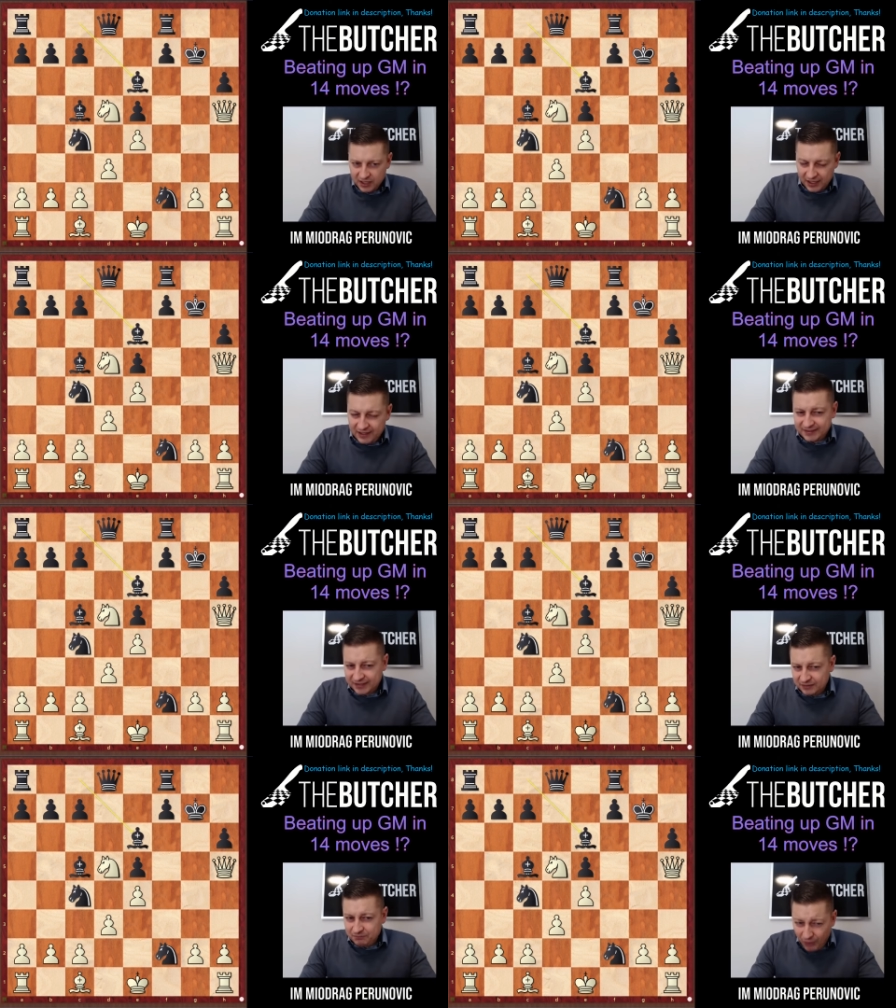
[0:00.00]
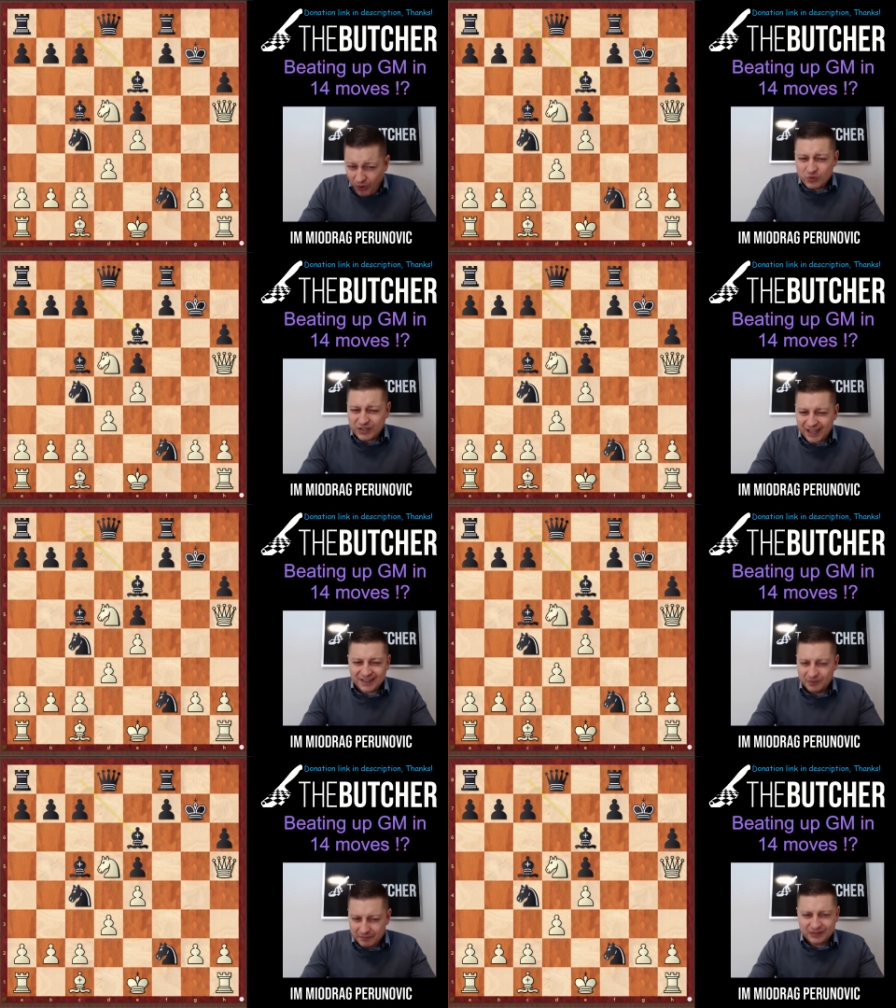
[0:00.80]
And I said, okay,
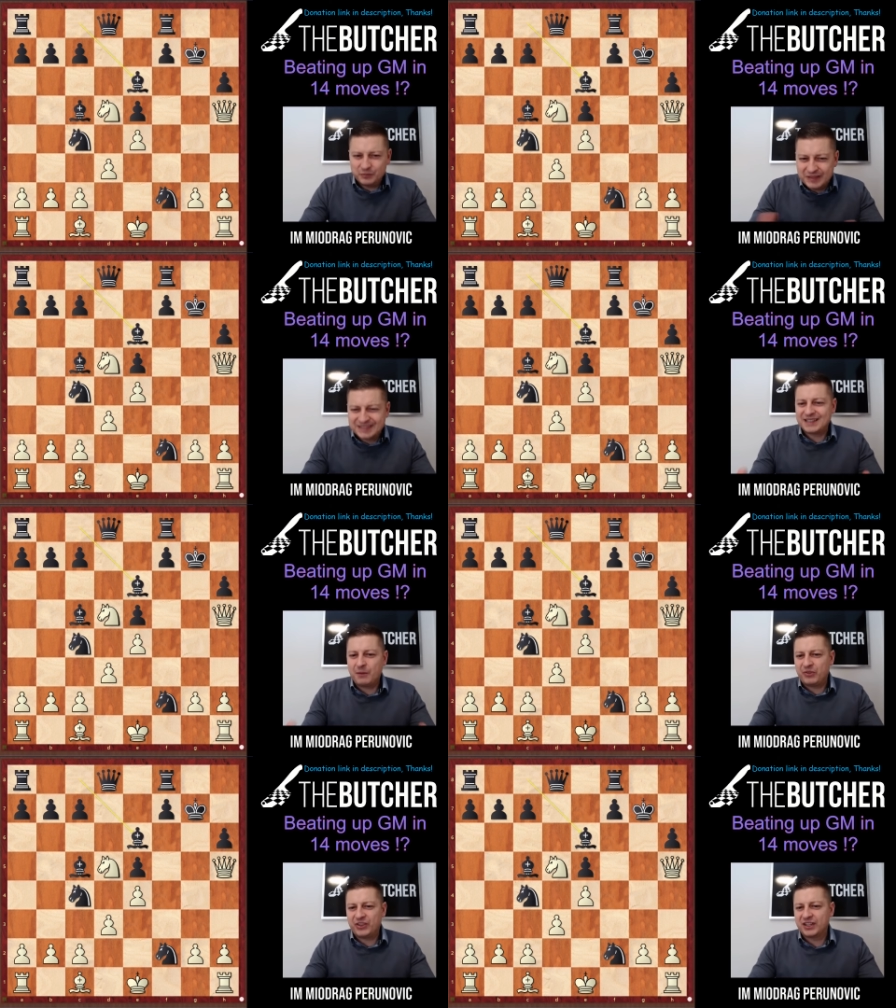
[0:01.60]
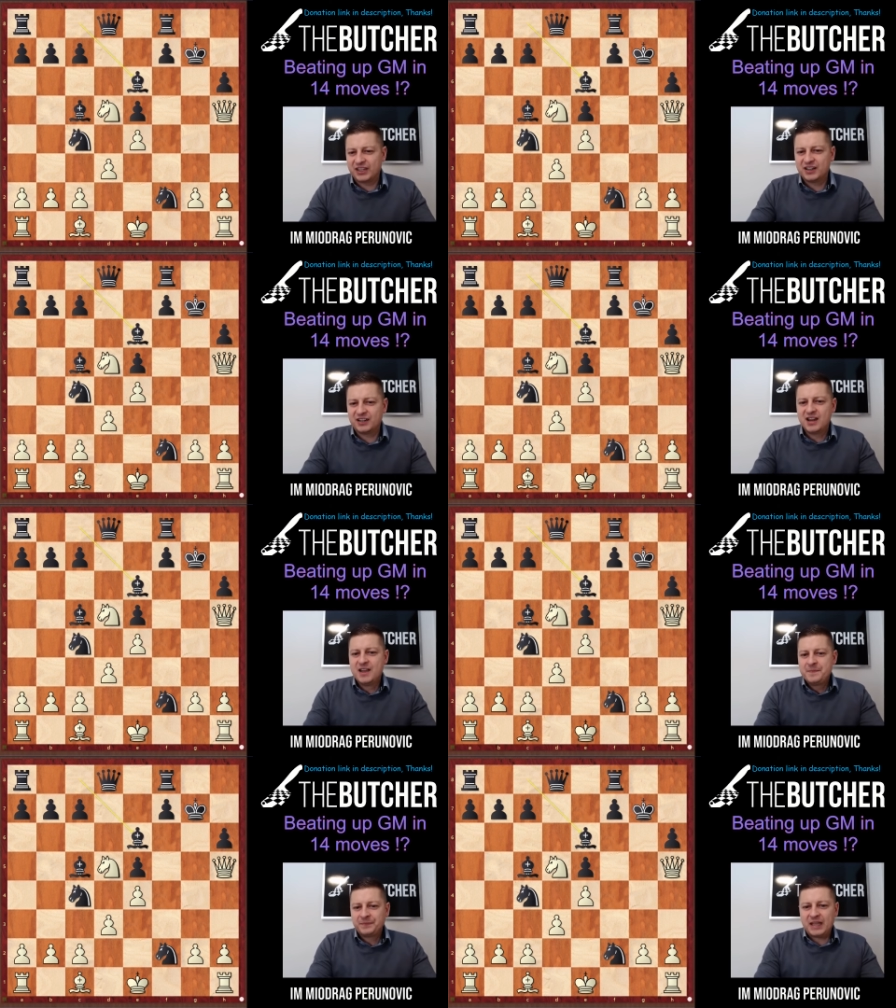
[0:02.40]
there must be something here.
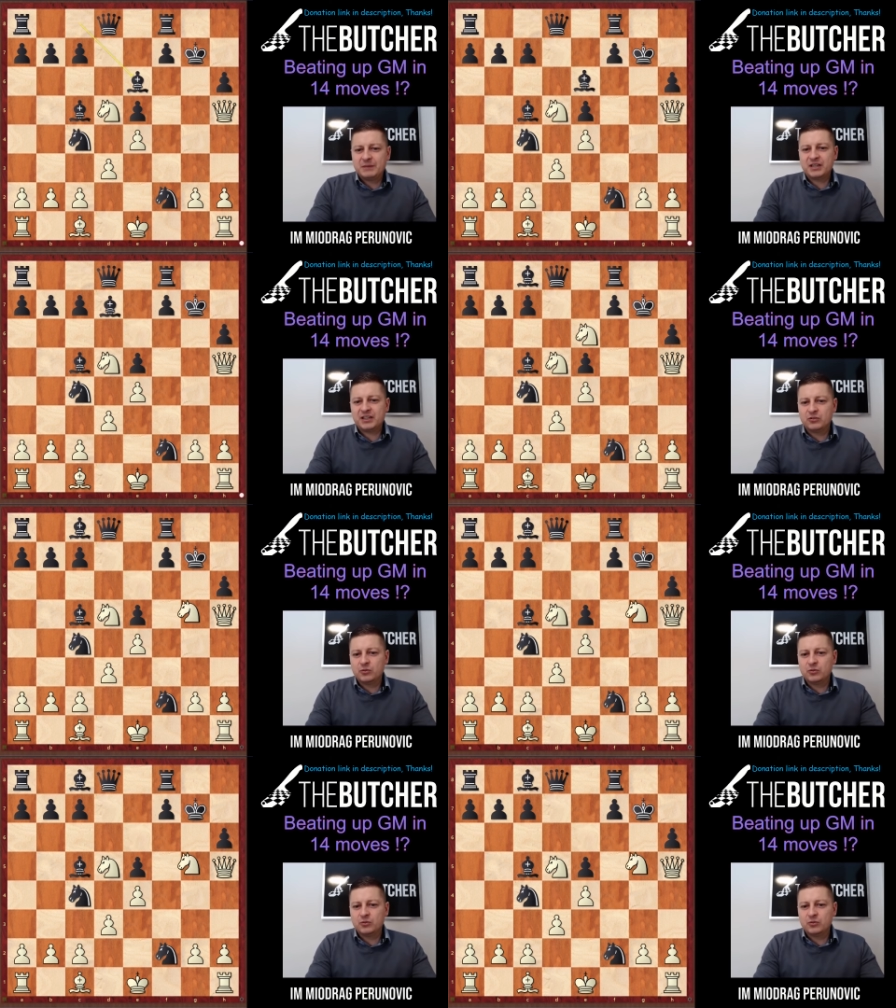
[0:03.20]
I'm going to